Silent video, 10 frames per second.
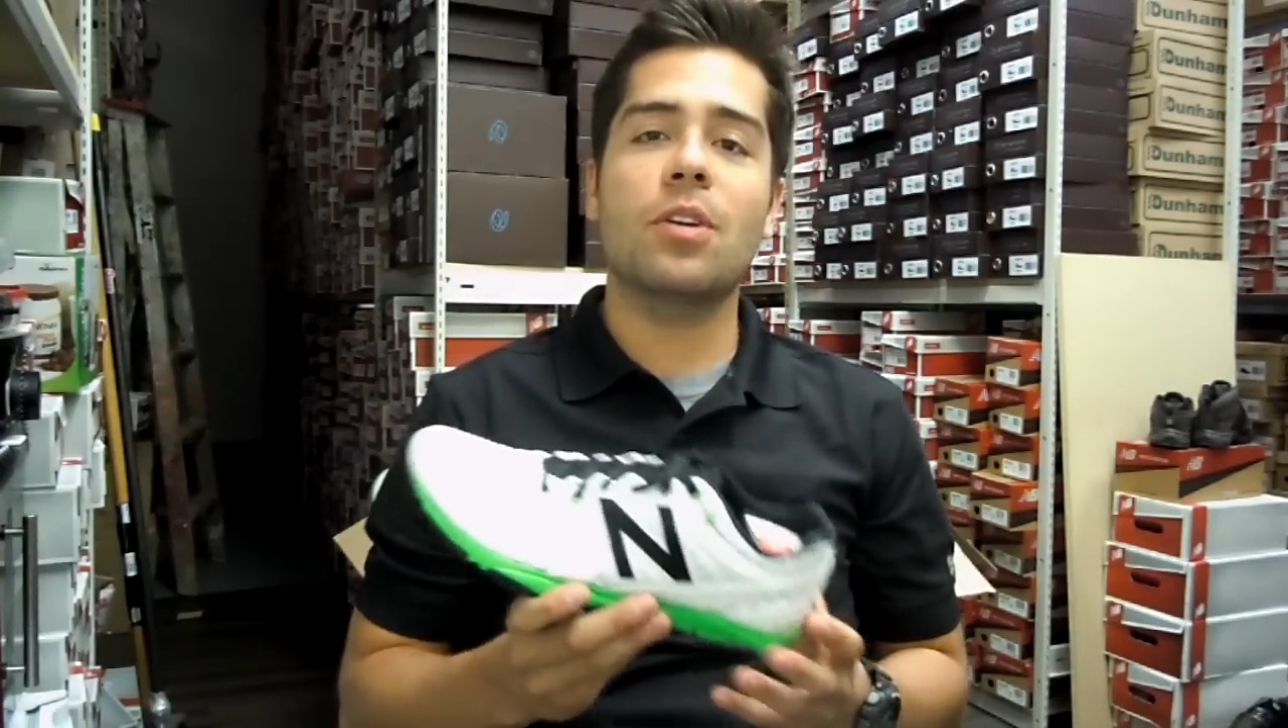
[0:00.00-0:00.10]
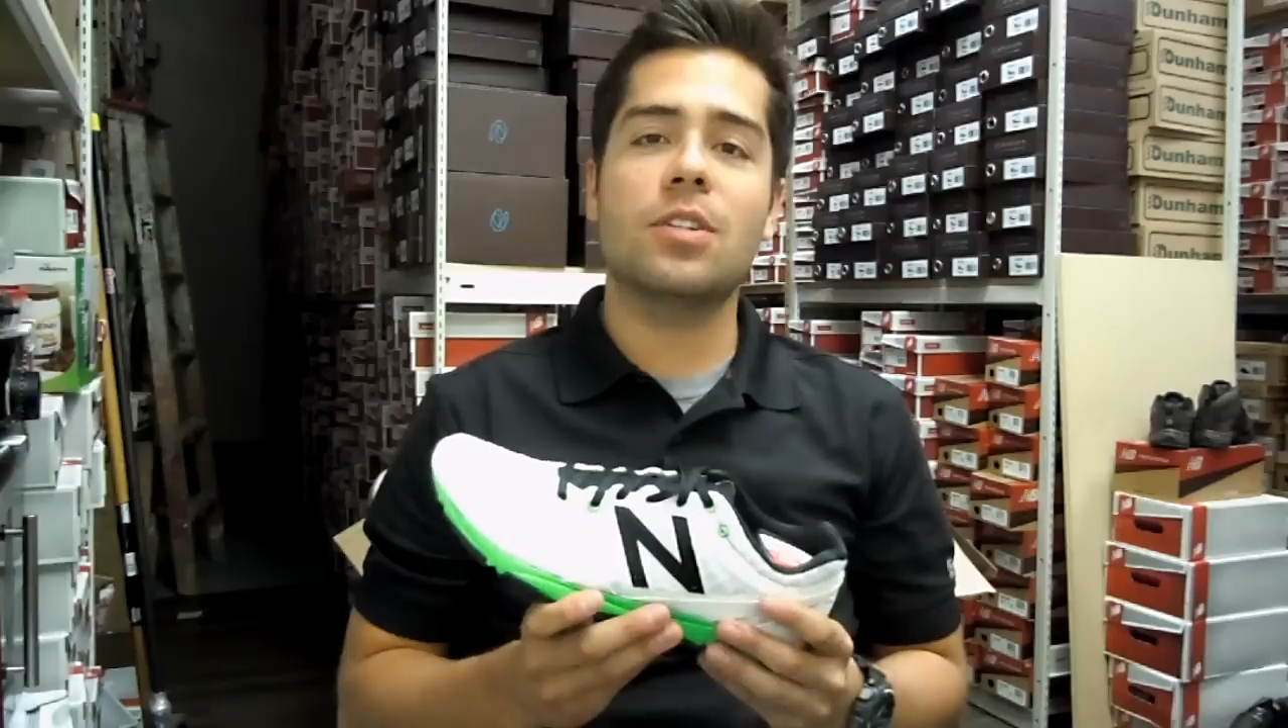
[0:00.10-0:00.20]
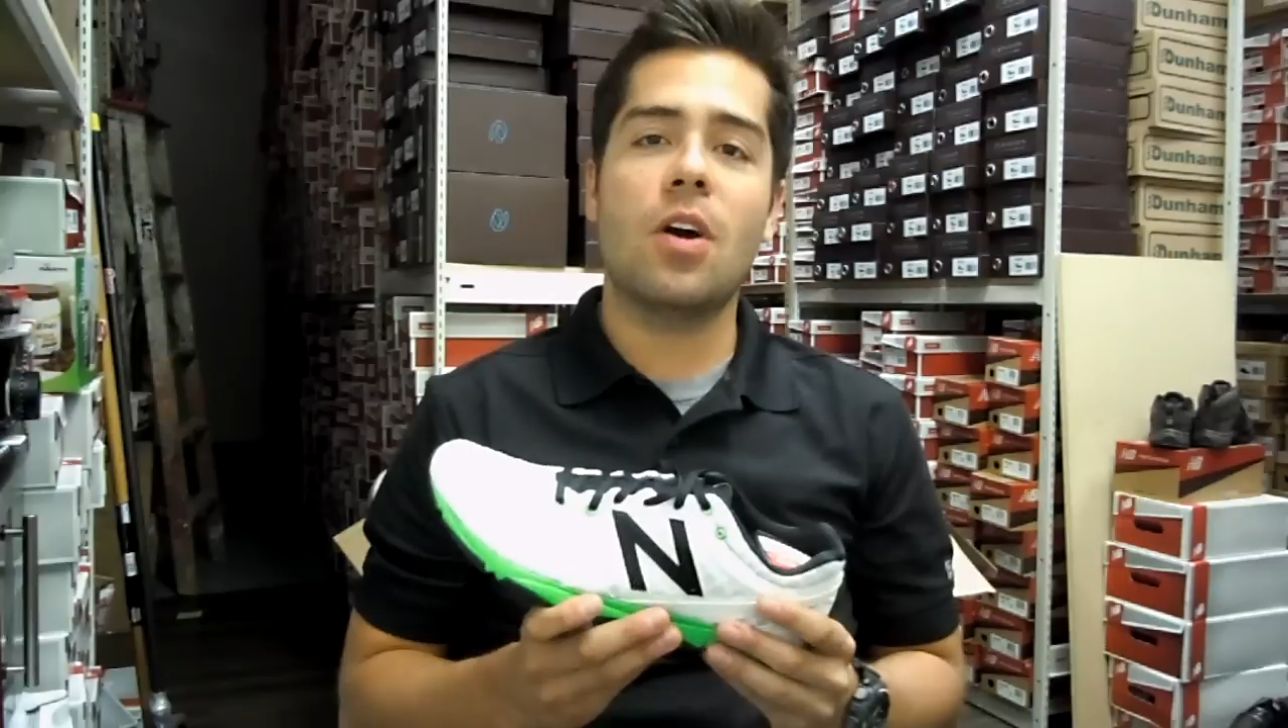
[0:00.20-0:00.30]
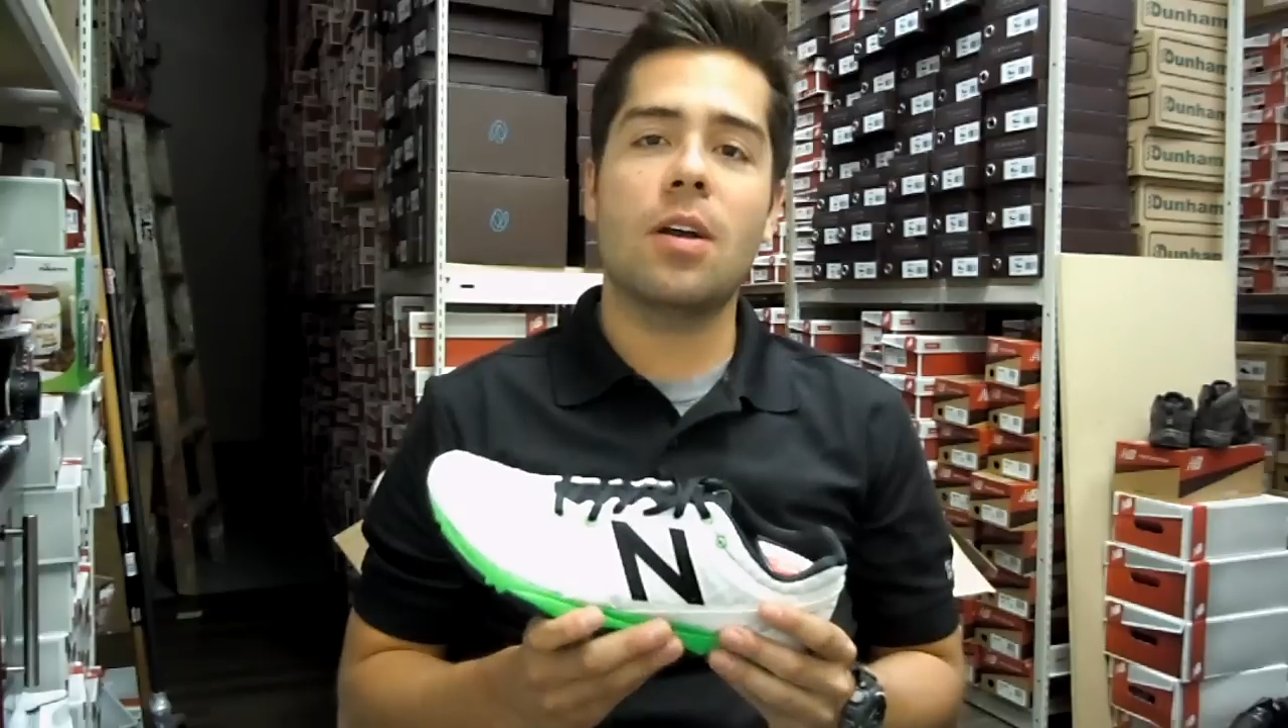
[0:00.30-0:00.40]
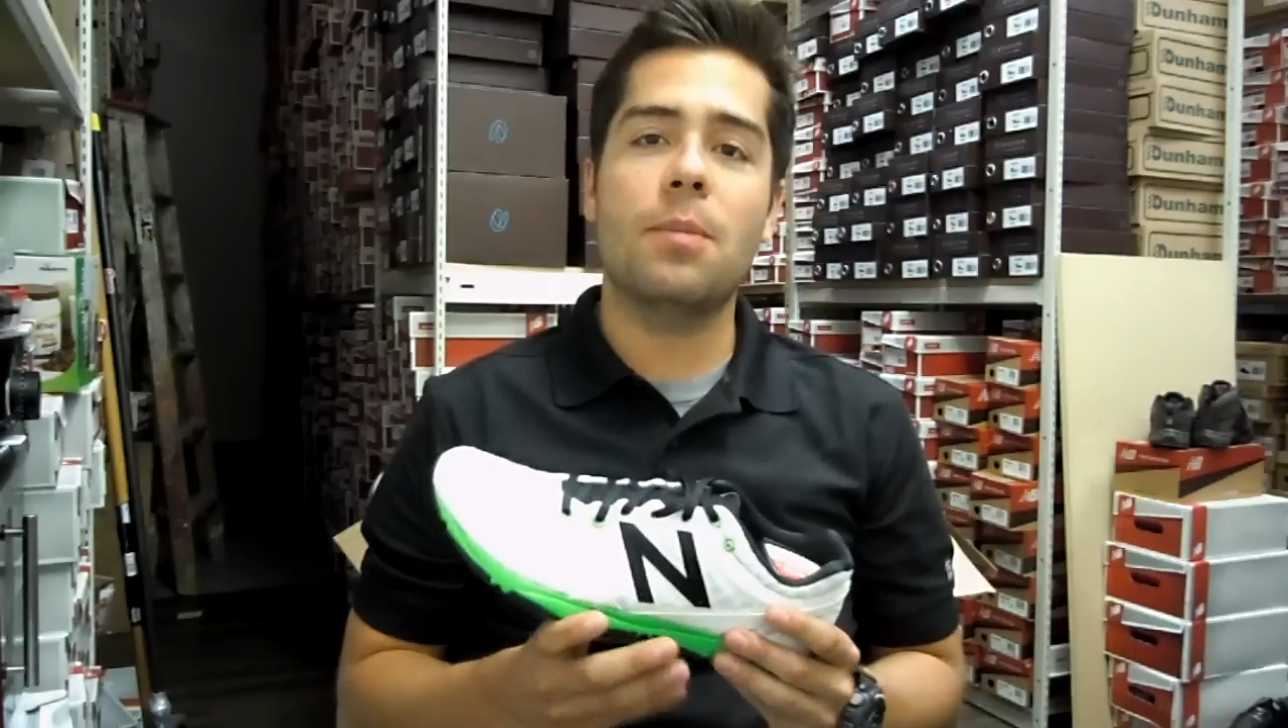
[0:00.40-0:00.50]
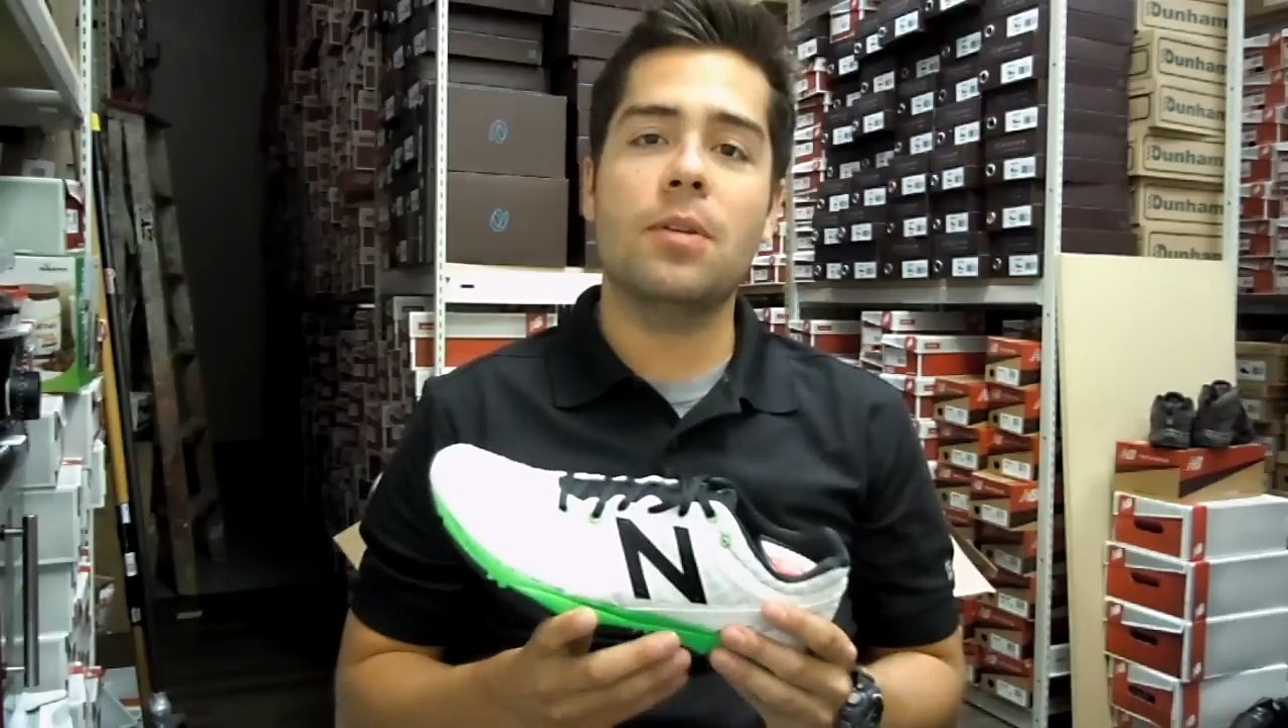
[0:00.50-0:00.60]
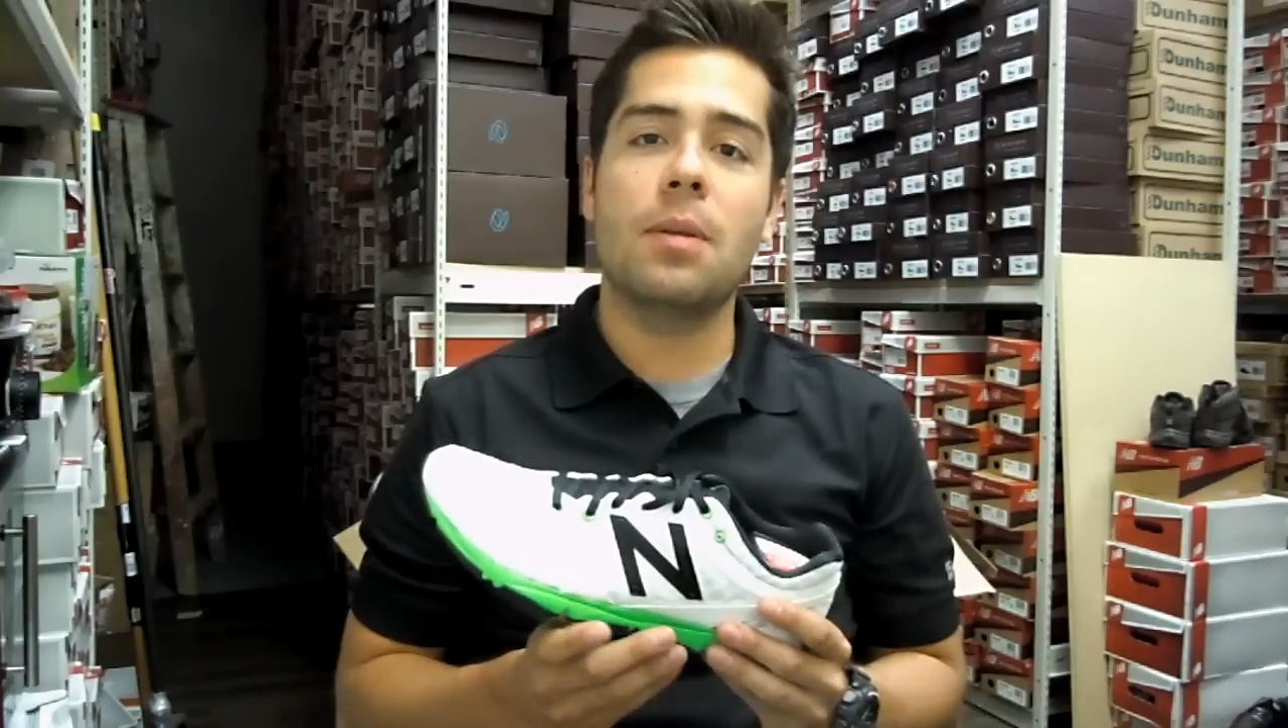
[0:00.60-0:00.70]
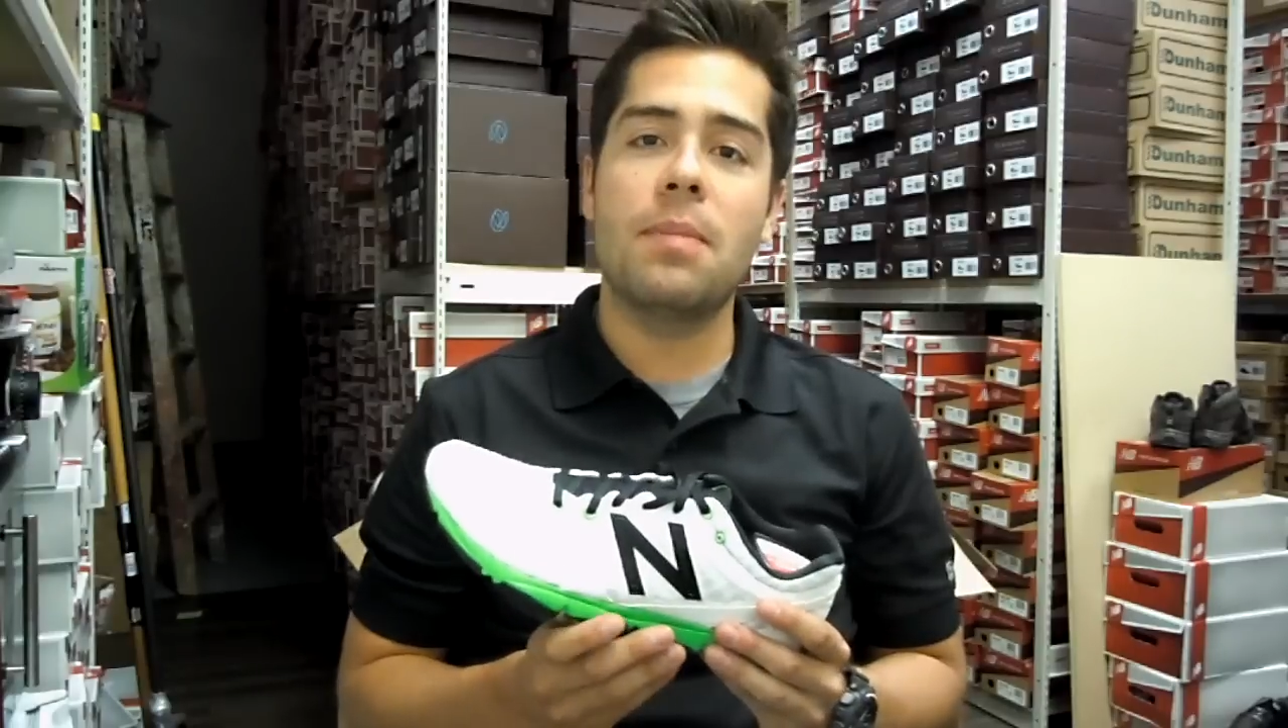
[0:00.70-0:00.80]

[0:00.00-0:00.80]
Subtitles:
to talk about the